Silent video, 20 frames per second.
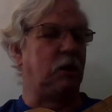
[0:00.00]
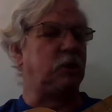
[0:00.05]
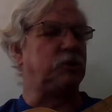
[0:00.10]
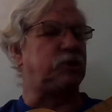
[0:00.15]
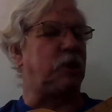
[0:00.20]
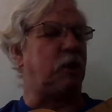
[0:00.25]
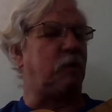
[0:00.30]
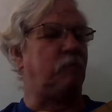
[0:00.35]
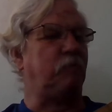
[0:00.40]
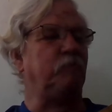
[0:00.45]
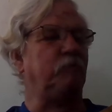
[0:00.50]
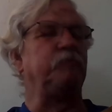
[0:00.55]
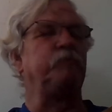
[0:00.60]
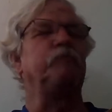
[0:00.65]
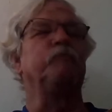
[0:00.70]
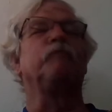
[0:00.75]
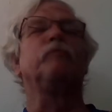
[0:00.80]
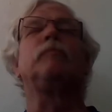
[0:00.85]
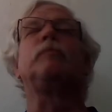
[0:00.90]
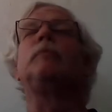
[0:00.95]
So
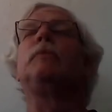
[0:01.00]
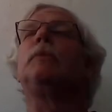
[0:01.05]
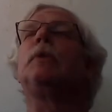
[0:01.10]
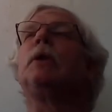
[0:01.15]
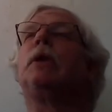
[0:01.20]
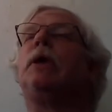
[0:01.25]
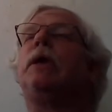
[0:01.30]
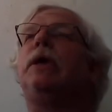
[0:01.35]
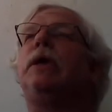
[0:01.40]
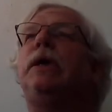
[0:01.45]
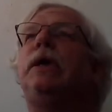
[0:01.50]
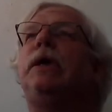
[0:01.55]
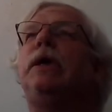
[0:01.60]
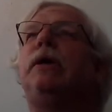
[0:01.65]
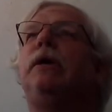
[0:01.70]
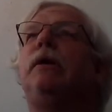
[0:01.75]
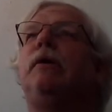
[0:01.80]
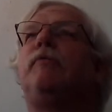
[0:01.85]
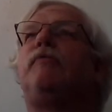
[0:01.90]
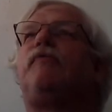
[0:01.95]

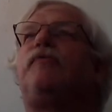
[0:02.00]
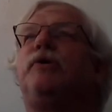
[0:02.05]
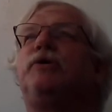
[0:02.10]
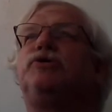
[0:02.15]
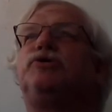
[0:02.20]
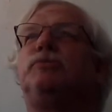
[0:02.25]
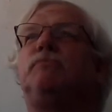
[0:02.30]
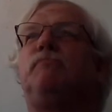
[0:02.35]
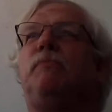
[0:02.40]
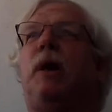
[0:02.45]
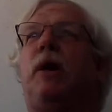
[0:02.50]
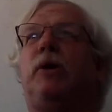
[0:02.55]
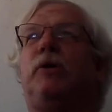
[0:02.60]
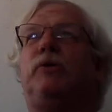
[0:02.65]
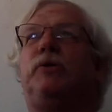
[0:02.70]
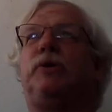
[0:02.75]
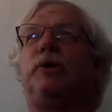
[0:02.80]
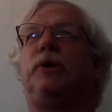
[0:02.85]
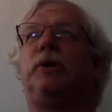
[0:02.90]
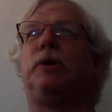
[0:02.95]
E Phrygian
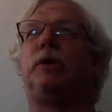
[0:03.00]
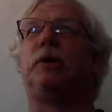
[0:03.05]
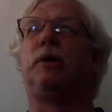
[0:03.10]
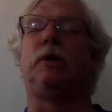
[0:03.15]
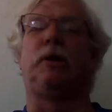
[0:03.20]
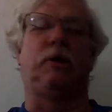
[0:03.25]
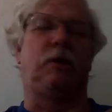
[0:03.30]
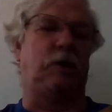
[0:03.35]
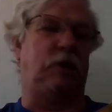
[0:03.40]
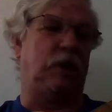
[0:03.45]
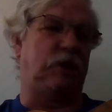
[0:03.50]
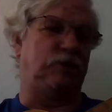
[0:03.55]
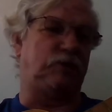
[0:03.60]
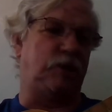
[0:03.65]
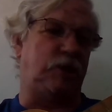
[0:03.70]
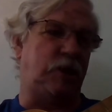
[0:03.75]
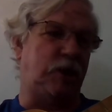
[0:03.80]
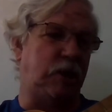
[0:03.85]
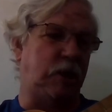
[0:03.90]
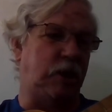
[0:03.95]
mode
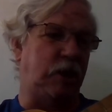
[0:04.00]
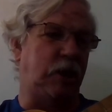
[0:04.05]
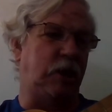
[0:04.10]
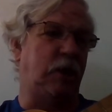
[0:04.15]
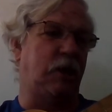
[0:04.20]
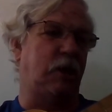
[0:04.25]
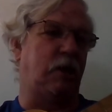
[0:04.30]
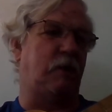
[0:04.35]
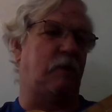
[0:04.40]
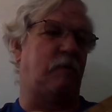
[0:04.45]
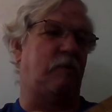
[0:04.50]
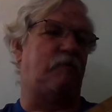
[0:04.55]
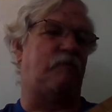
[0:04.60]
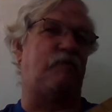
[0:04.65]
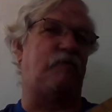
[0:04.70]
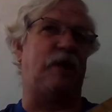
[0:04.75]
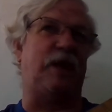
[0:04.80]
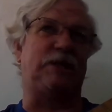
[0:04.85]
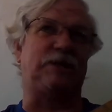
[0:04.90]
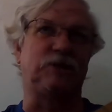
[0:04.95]
is E,
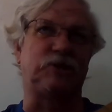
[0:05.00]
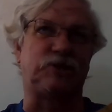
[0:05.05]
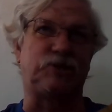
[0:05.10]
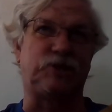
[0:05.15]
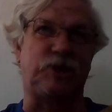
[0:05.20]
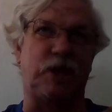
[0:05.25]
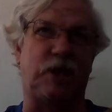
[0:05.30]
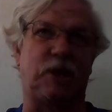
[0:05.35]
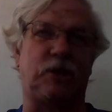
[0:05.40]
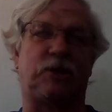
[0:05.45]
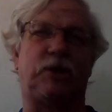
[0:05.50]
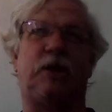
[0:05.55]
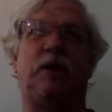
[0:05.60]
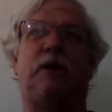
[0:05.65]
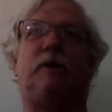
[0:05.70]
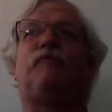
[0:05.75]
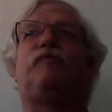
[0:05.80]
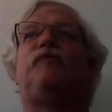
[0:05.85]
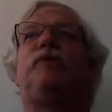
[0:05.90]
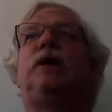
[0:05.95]
flattened second
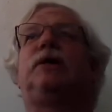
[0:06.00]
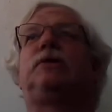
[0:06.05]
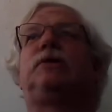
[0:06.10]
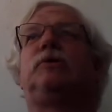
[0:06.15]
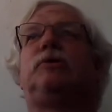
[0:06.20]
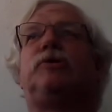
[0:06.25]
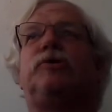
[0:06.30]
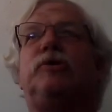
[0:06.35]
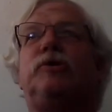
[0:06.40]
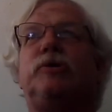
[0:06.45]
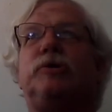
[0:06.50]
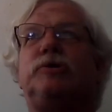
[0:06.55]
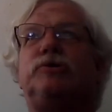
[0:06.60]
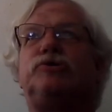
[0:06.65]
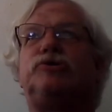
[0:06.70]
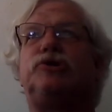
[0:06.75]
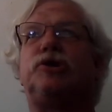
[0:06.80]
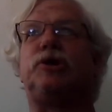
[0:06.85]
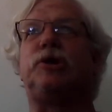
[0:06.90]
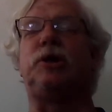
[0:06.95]
F, flattened
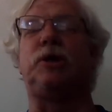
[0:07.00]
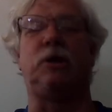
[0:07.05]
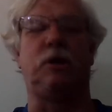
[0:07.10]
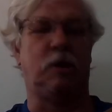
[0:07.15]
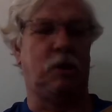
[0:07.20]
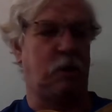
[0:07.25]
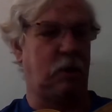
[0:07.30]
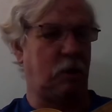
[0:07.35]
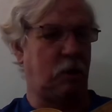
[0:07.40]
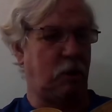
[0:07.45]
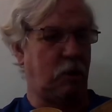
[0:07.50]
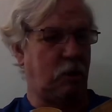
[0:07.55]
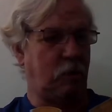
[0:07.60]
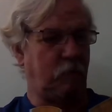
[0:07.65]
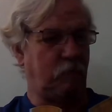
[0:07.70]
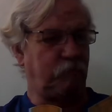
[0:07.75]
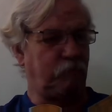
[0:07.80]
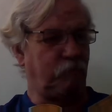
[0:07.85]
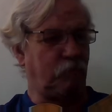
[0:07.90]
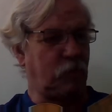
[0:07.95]
third G,
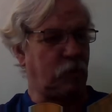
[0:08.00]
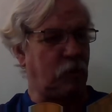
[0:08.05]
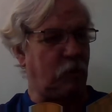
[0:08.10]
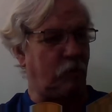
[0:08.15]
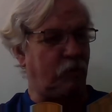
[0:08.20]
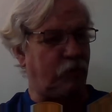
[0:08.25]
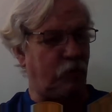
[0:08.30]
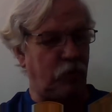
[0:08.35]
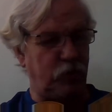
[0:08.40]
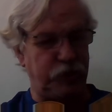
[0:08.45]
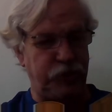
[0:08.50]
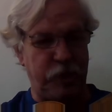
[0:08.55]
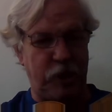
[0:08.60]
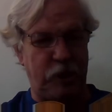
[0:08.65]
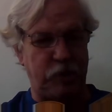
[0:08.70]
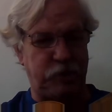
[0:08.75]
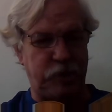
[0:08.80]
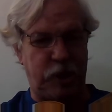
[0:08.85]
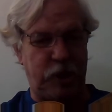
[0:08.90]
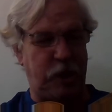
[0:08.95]
fourth
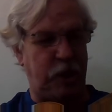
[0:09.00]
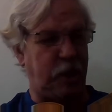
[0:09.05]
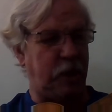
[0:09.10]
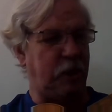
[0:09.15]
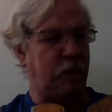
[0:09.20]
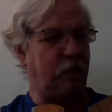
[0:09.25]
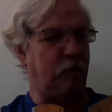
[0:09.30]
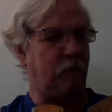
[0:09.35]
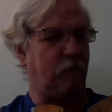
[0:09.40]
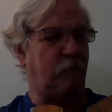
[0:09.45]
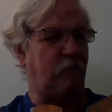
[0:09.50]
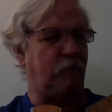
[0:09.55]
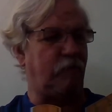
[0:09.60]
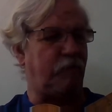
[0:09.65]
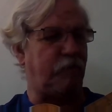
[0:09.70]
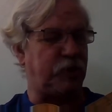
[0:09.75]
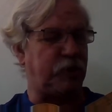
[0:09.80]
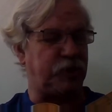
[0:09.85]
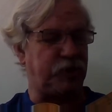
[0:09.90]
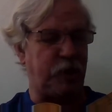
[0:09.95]
note A,
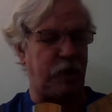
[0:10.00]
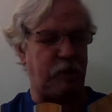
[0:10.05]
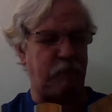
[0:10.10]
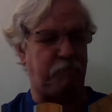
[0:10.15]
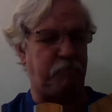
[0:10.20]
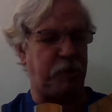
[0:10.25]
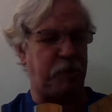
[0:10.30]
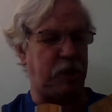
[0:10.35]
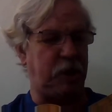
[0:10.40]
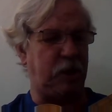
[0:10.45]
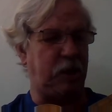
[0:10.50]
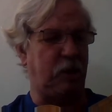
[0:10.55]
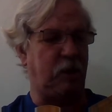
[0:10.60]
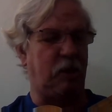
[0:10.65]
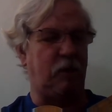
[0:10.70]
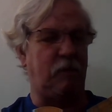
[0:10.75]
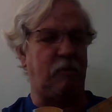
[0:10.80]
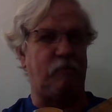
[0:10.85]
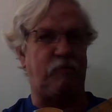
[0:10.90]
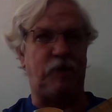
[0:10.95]
fifth note B,
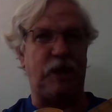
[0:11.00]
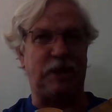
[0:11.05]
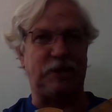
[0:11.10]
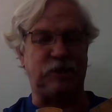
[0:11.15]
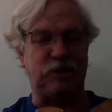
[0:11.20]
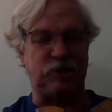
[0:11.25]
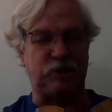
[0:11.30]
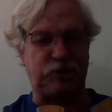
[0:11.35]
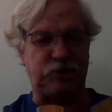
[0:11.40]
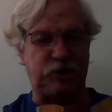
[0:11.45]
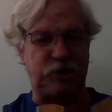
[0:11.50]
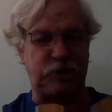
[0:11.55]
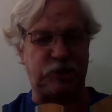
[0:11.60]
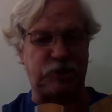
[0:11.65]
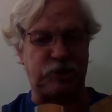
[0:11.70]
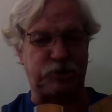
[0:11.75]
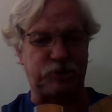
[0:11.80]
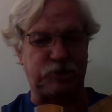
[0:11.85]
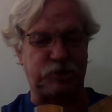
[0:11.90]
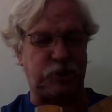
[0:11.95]
flattened
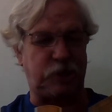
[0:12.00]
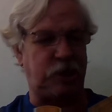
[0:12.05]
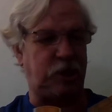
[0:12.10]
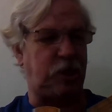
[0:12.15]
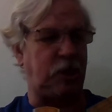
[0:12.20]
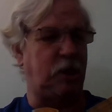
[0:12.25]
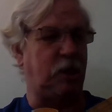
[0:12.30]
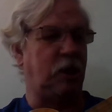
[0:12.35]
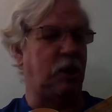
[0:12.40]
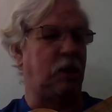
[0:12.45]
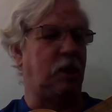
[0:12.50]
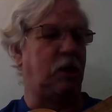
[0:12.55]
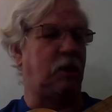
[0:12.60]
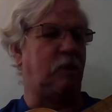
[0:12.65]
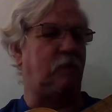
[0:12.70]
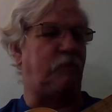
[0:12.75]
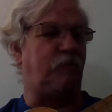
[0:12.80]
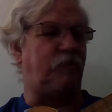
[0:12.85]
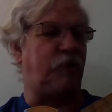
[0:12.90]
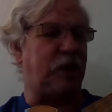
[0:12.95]
sixth C,
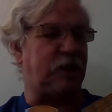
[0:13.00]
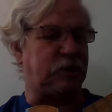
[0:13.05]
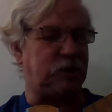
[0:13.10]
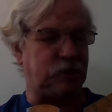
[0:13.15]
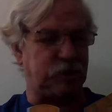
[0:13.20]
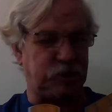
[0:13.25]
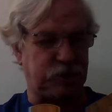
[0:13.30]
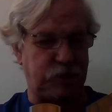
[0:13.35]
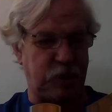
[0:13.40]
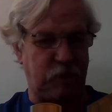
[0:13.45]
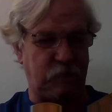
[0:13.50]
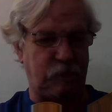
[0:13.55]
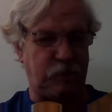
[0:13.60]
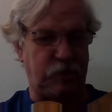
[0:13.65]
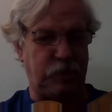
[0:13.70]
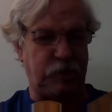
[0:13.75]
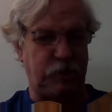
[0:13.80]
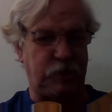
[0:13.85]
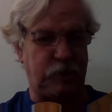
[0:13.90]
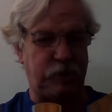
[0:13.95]
flattened
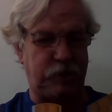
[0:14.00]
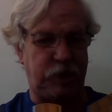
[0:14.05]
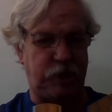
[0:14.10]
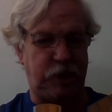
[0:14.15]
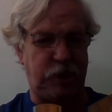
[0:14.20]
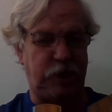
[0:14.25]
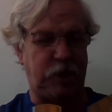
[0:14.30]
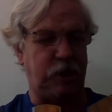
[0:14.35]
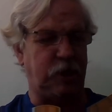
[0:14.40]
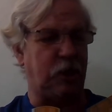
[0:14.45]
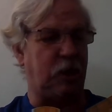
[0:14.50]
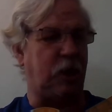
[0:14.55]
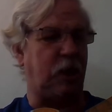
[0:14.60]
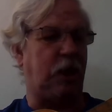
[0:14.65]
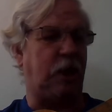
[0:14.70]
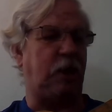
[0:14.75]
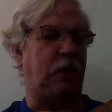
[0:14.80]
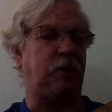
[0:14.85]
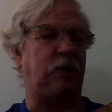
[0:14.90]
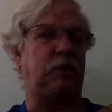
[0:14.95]
seventh D,
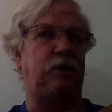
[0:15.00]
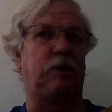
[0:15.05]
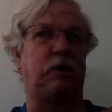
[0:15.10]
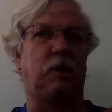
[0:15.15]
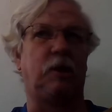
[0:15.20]
and